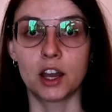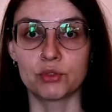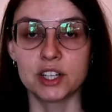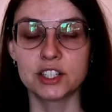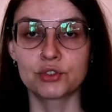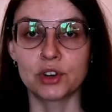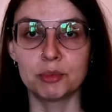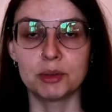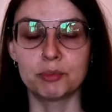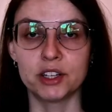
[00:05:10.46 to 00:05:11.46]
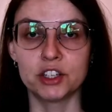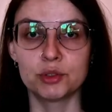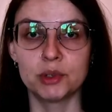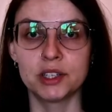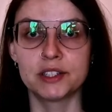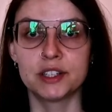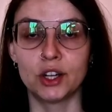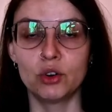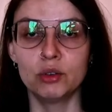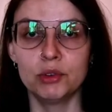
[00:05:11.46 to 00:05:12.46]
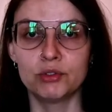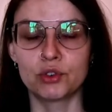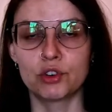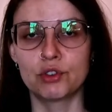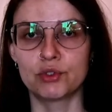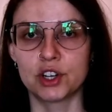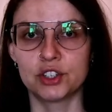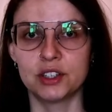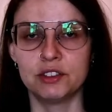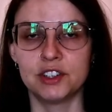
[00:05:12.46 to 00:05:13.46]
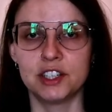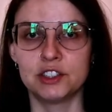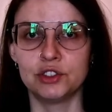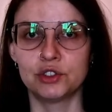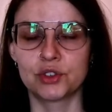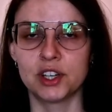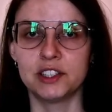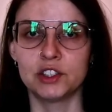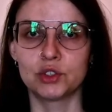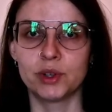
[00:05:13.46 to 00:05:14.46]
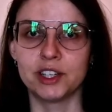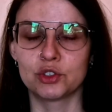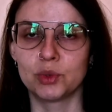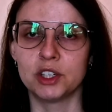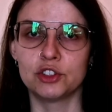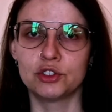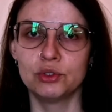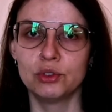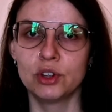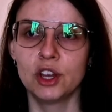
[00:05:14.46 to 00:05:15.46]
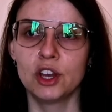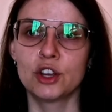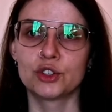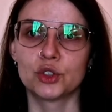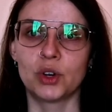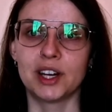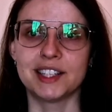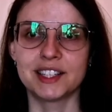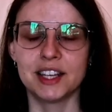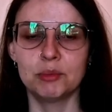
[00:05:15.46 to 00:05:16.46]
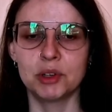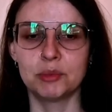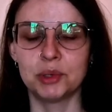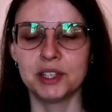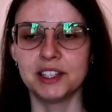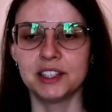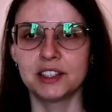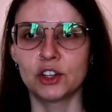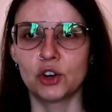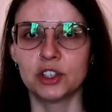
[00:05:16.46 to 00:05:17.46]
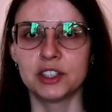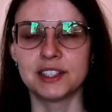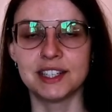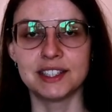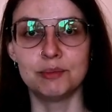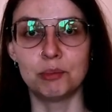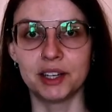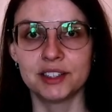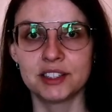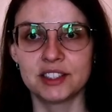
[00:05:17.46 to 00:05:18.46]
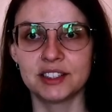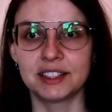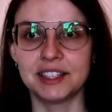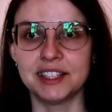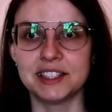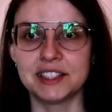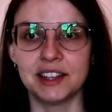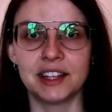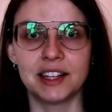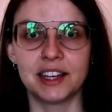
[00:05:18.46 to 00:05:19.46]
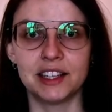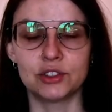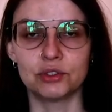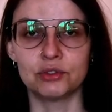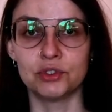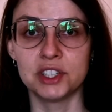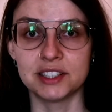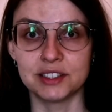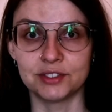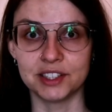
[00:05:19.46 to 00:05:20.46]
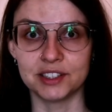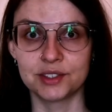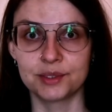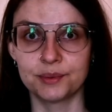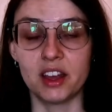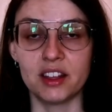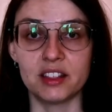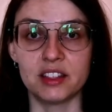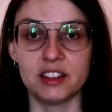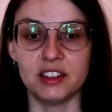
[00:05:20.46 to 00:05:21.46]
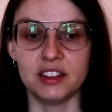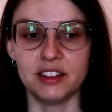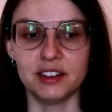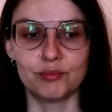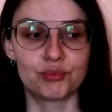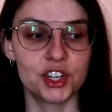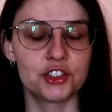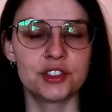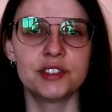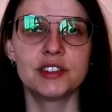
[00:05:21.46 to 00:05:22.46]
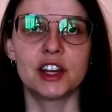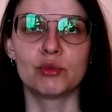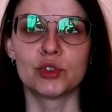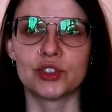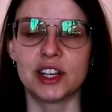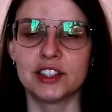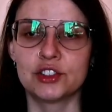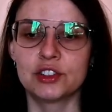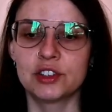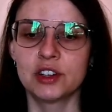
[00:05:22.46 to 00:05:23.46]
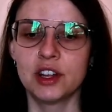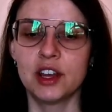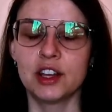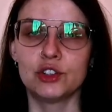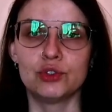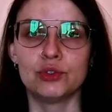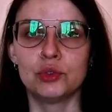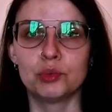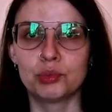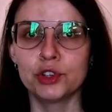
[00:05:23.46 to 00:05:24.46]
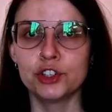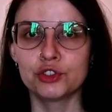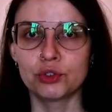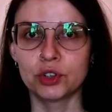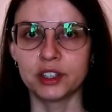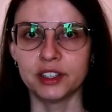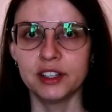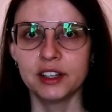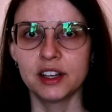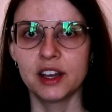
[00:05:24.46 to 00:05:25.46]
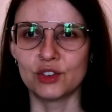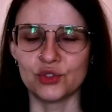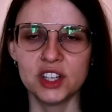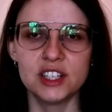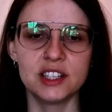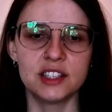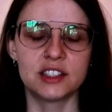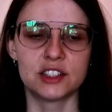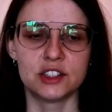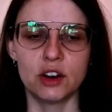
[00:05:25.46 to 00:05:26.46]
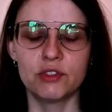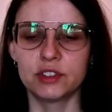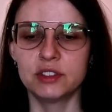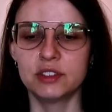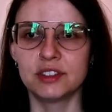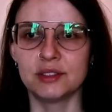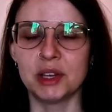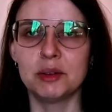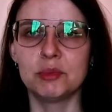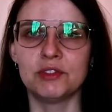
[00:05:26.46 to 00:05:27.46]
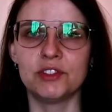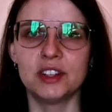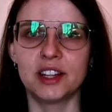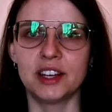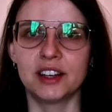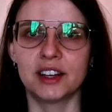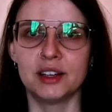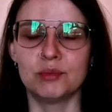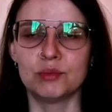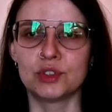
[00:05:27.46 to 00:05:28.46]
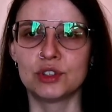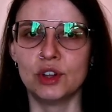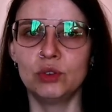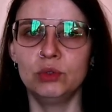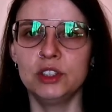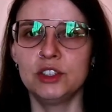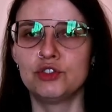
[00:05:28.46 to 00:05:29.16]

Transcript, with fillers: I read Crime and Punishment long before Russia invaded Ukraine in 2022 so I'd say my opinion on it isn't biased, at least in the light of recent events. And the impression I was under, to put it shortly, reading this novel made me feel like I'm slowly